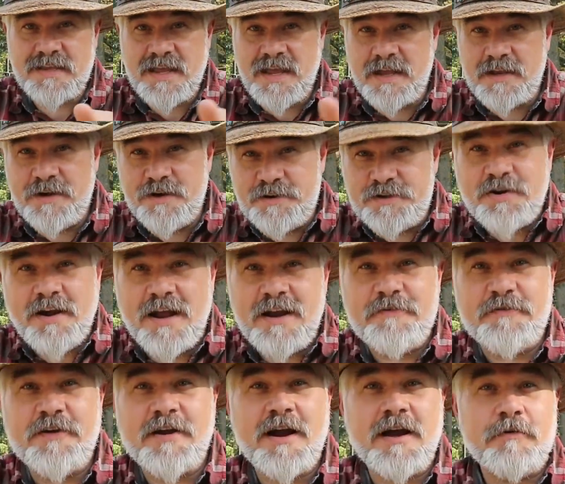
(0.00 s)
and you're trying
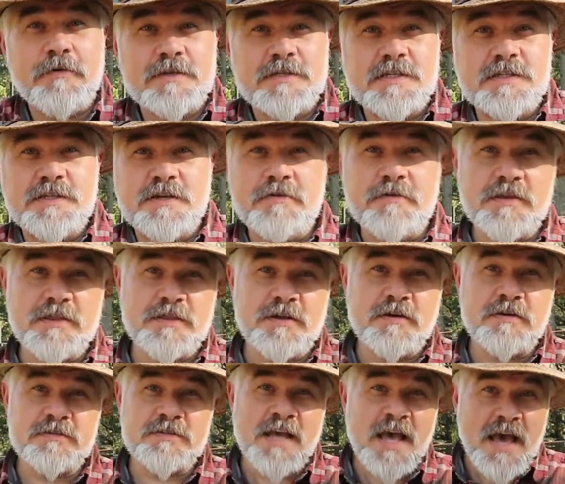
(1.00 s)
to figure out what to do with
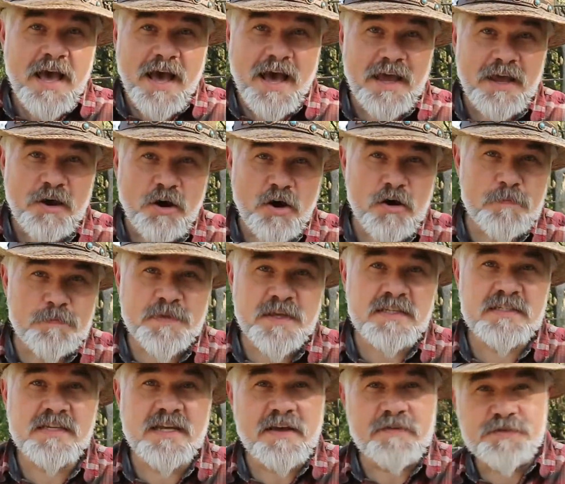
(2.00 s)
those, I hope
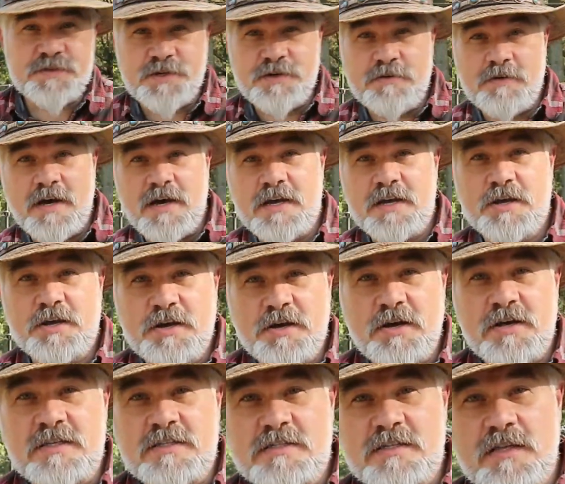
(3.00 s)
this gives you a
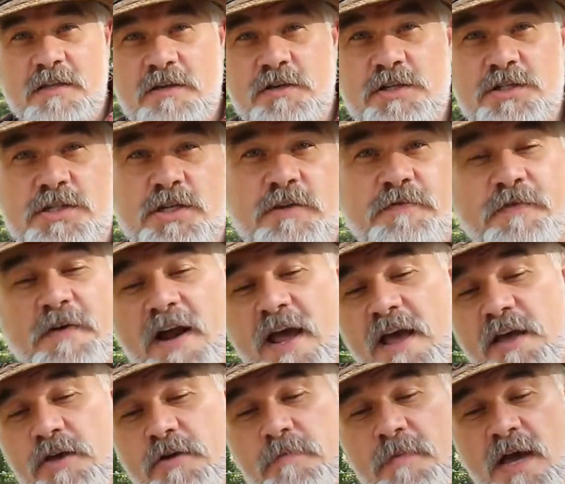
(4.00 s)
good solution for
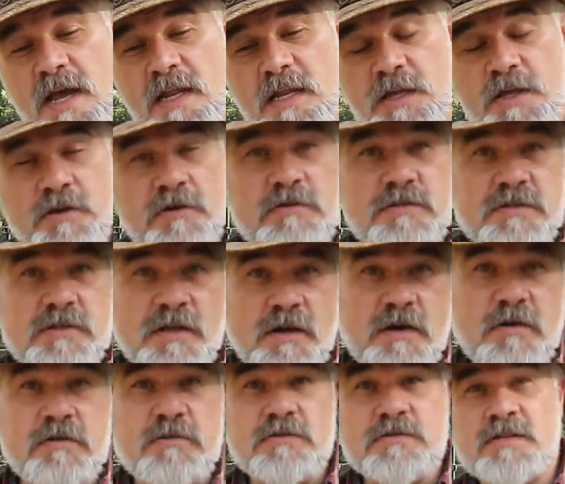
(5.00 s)
how you might use
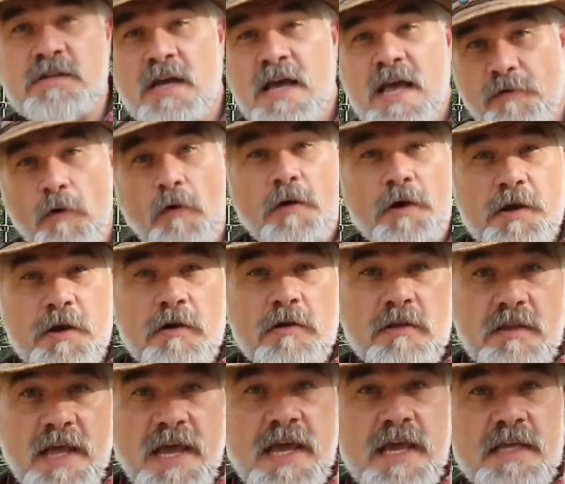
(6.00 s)
those for your
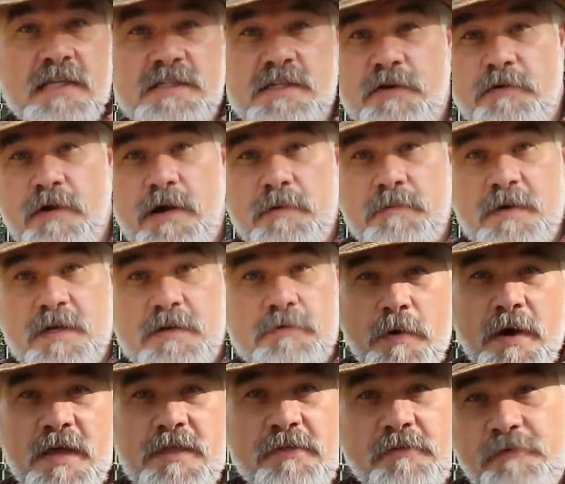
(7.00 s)
Layens equipment
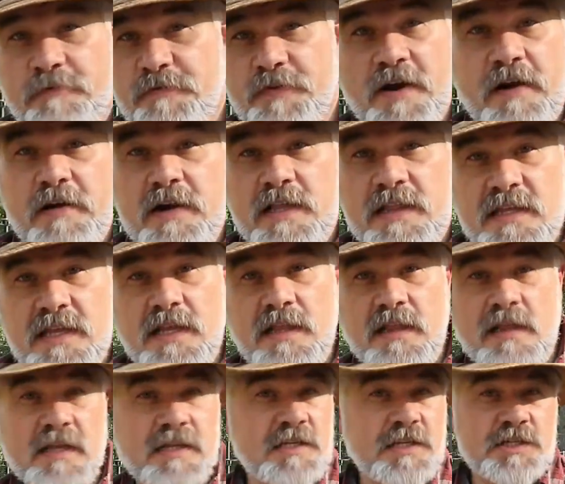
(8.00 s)
with very
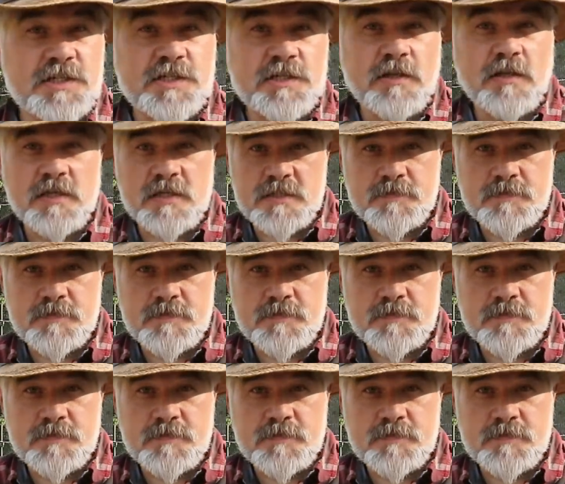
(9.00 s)
little additional